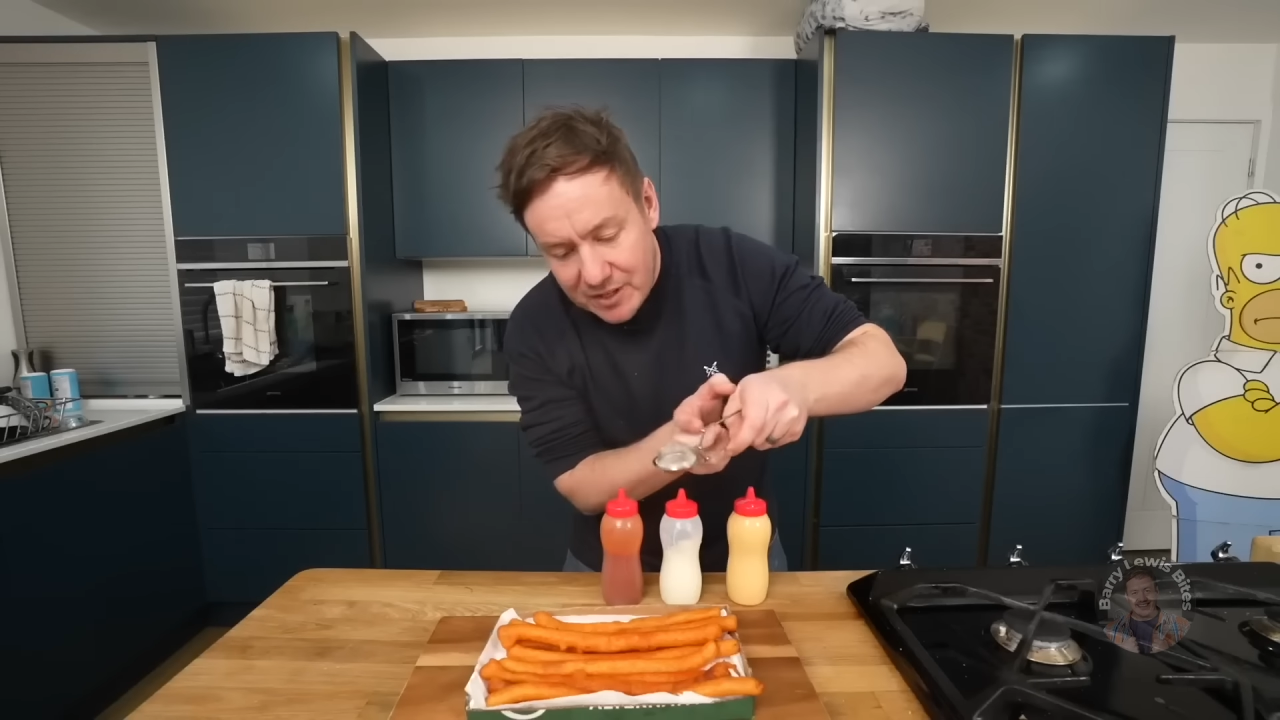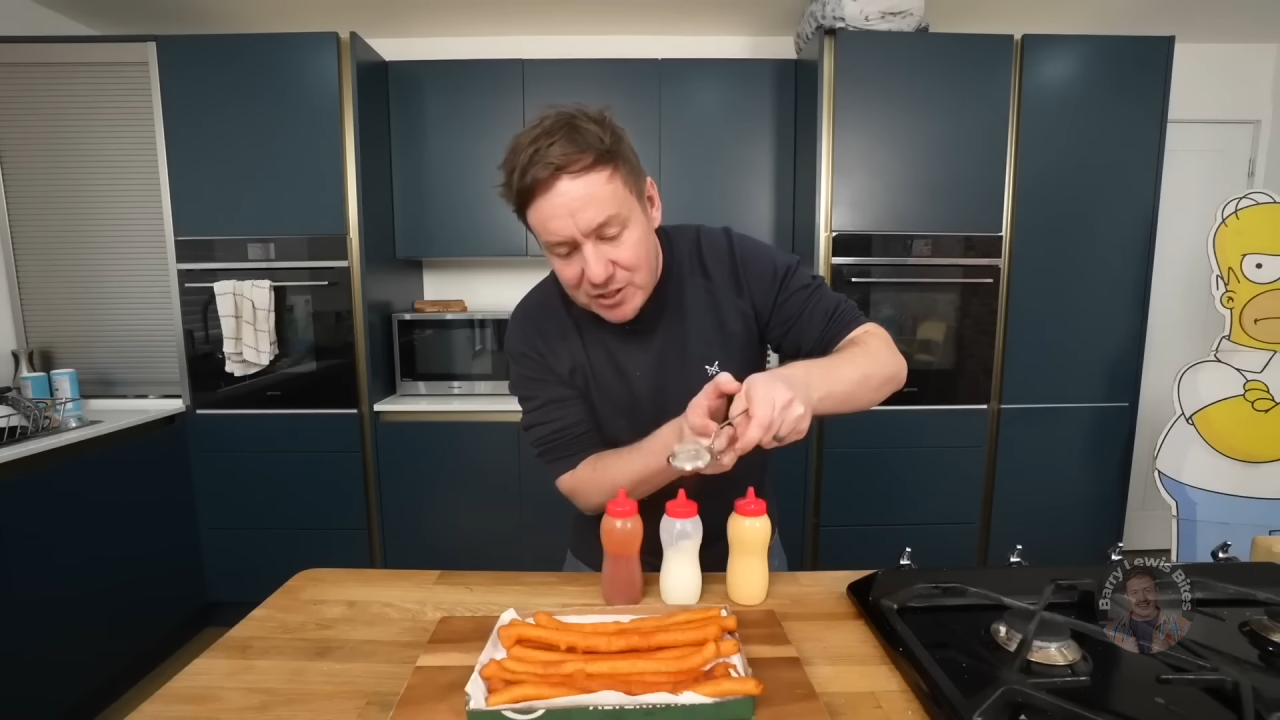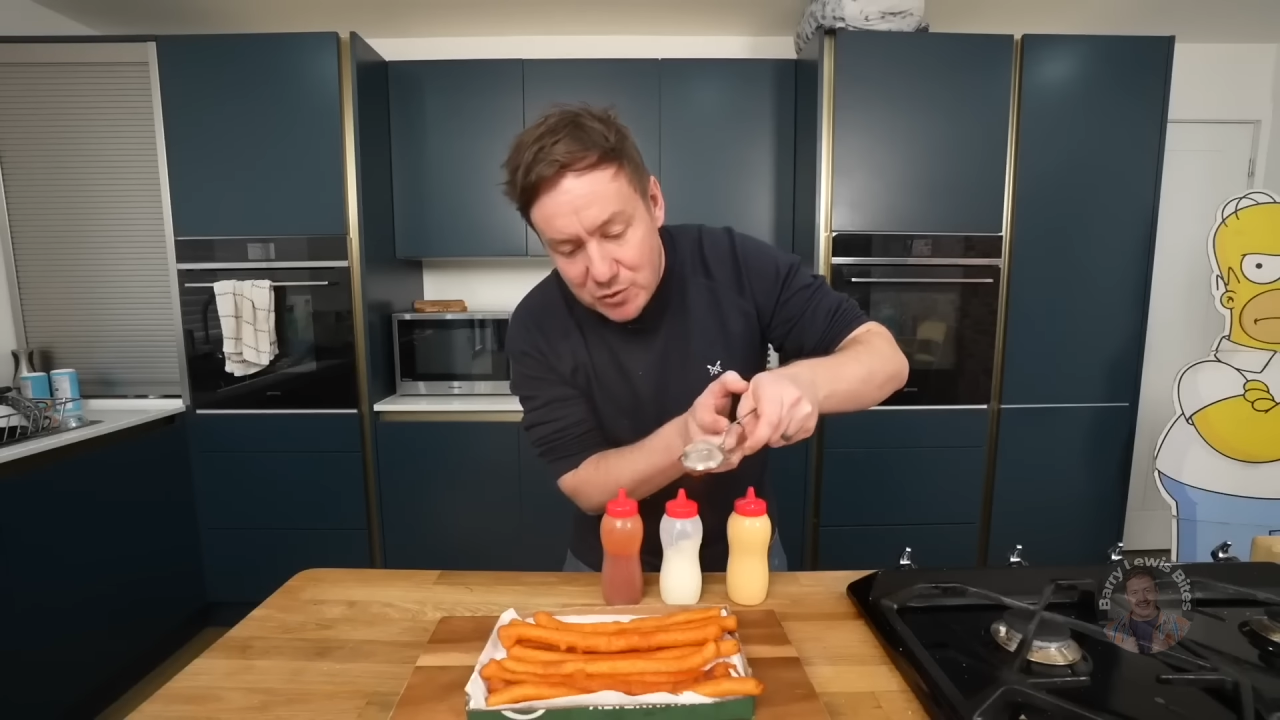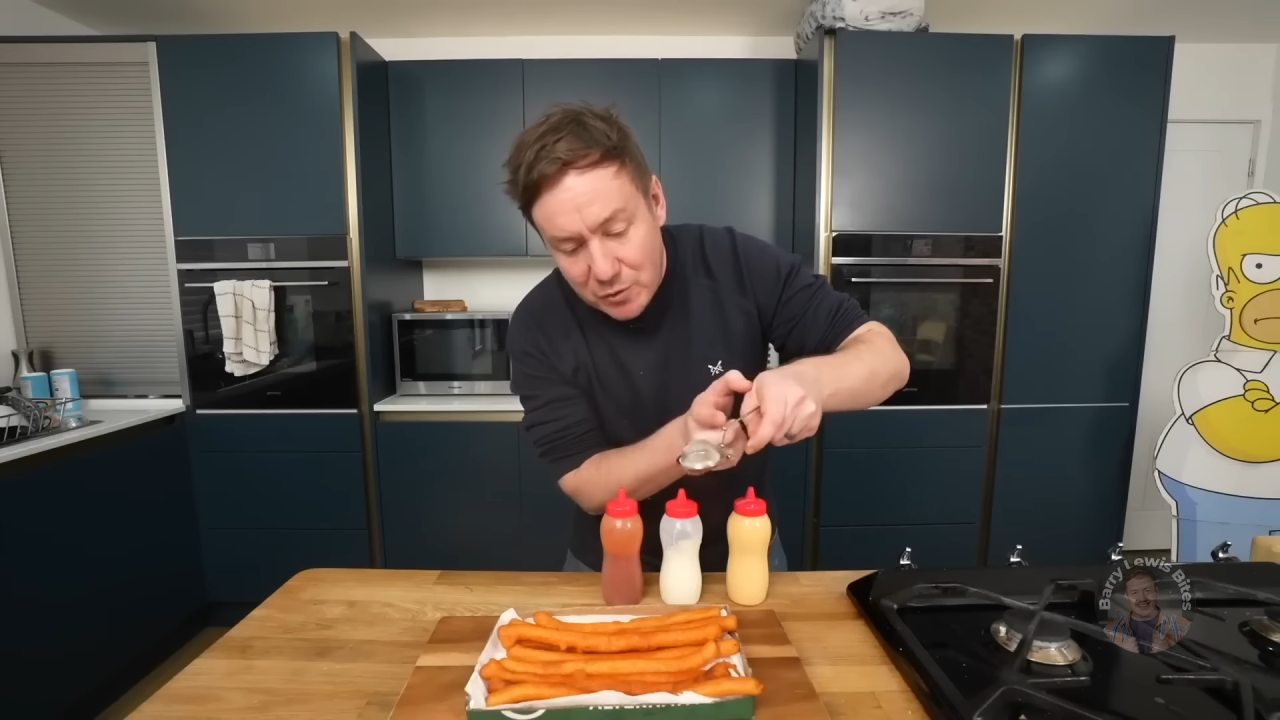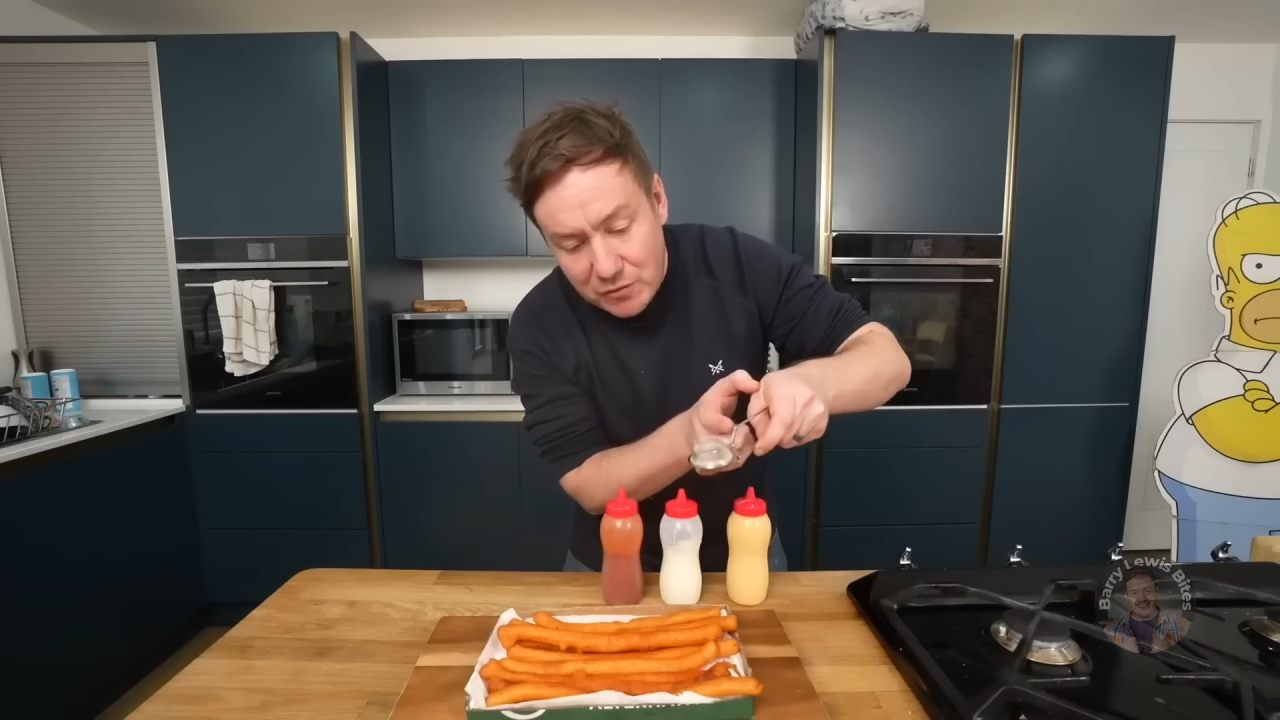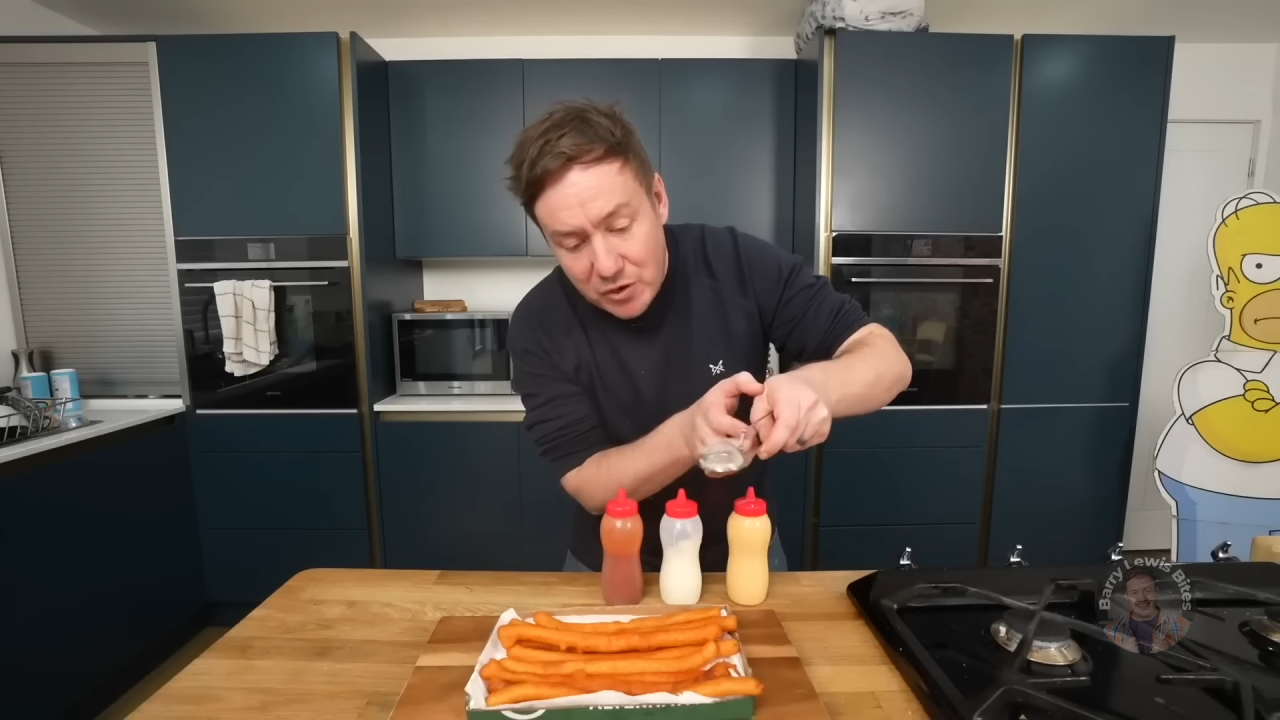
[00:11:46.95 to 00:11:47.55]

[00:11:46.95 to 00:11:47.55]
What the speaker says: it's your